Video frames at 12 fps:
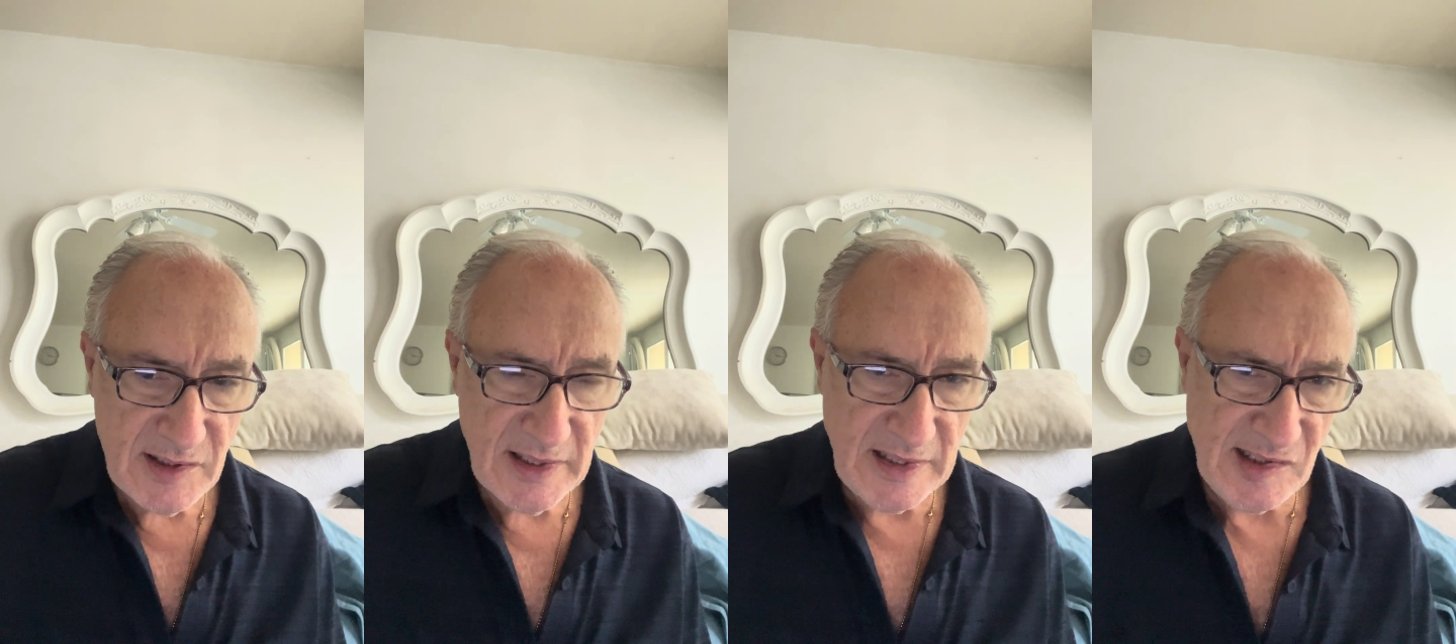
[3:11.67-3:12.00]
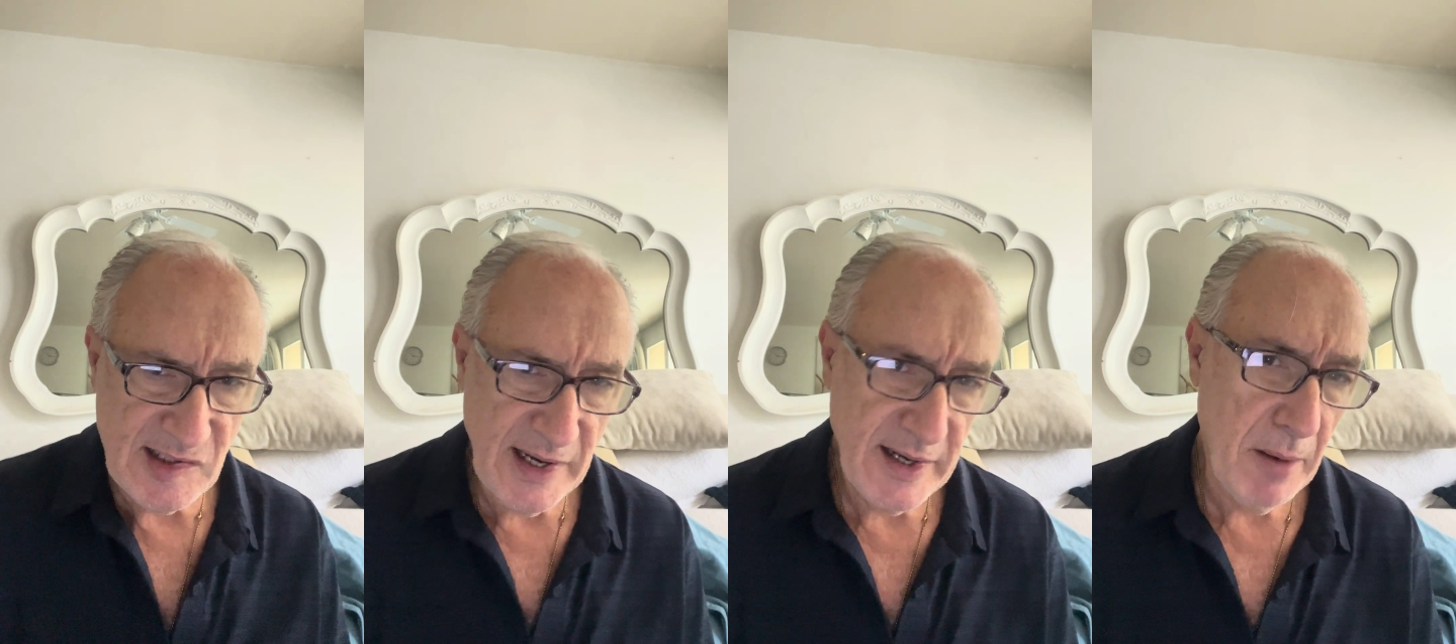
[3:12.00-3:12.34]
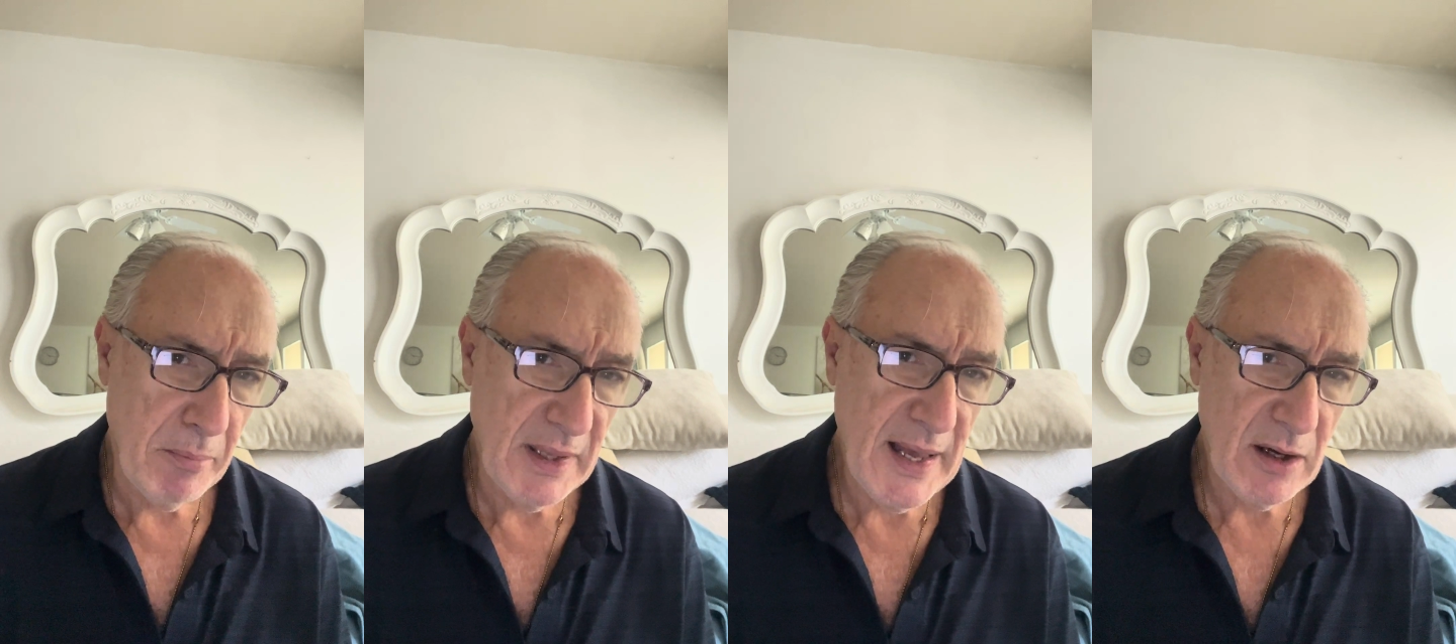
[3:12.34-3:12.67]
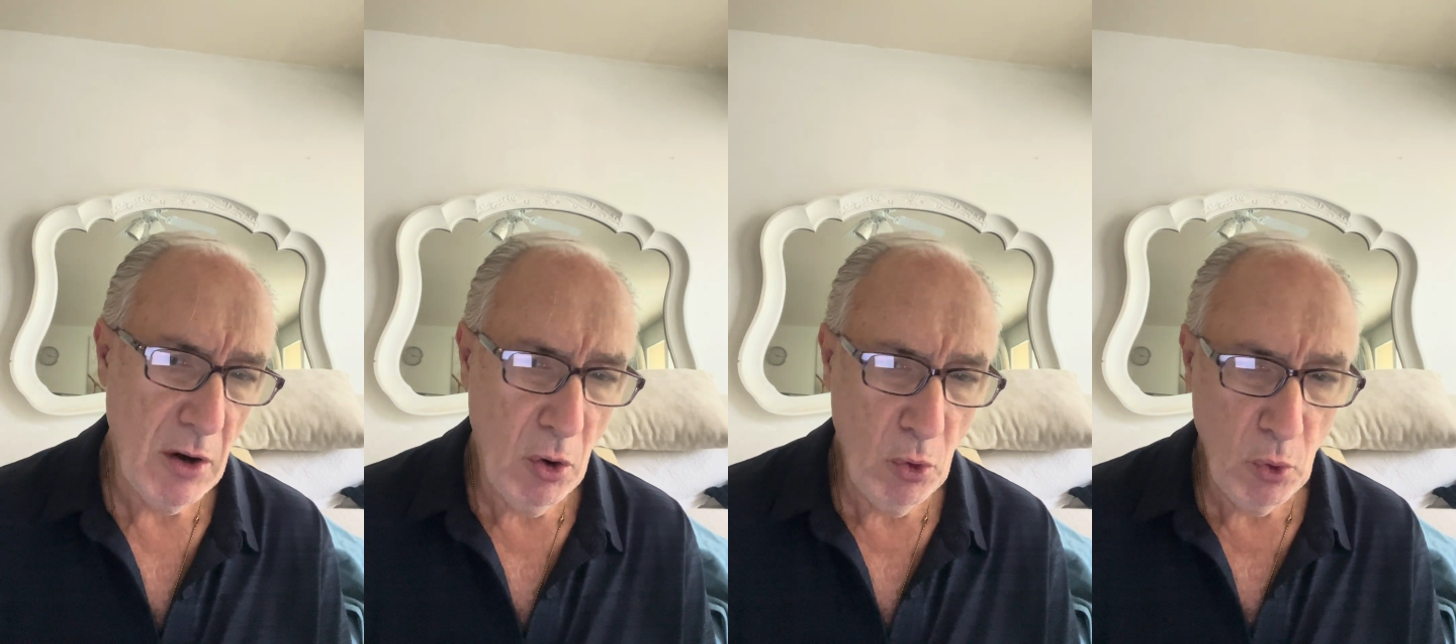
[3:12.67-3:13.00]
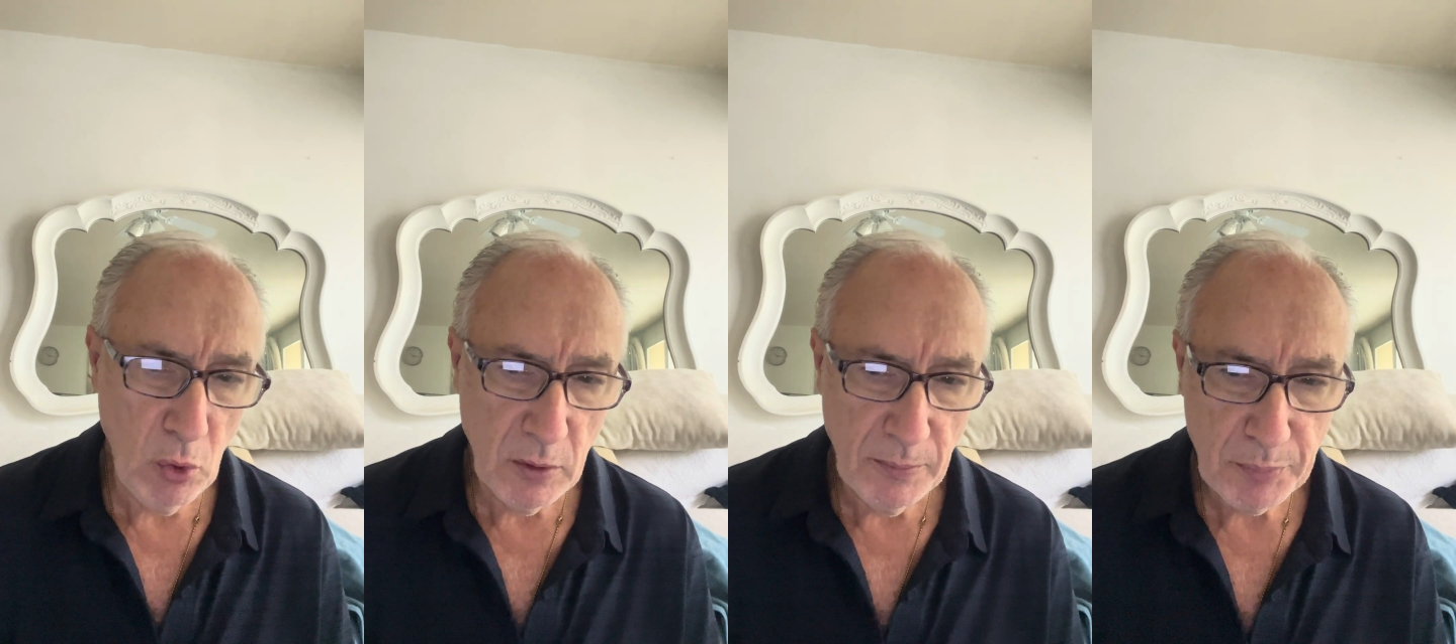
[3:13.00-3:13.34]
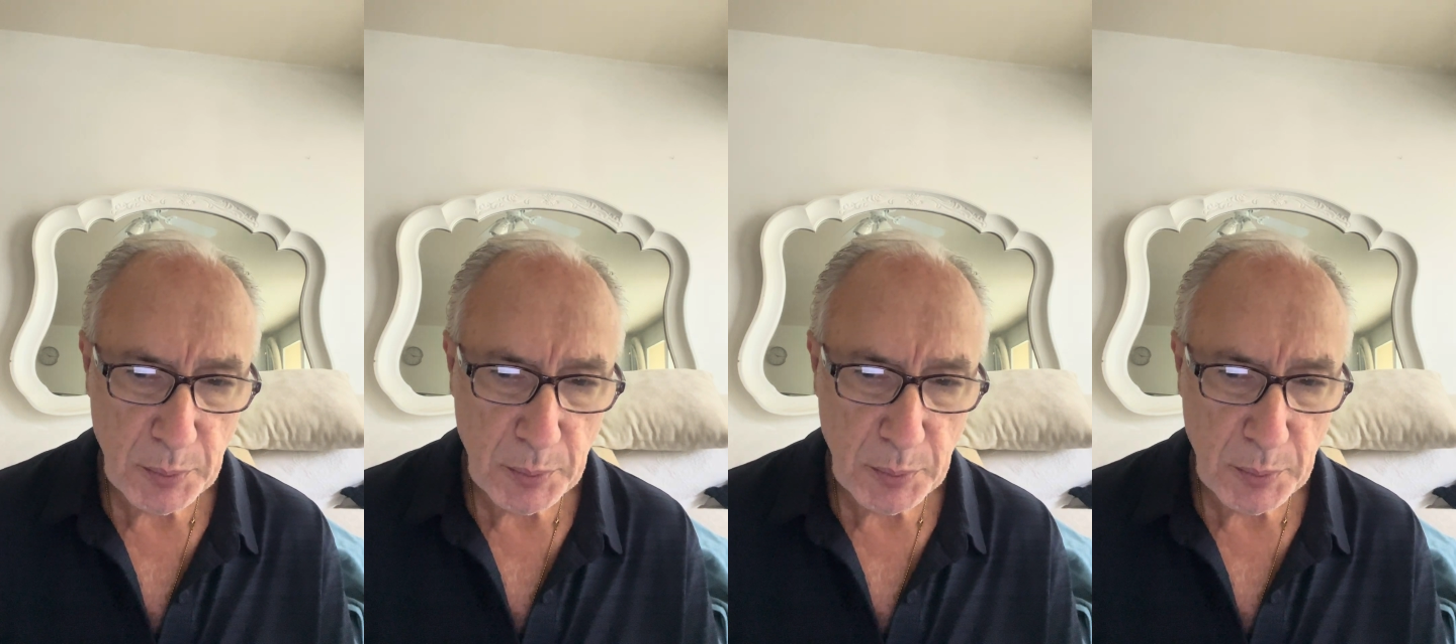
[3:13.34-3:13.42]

inside a black hole,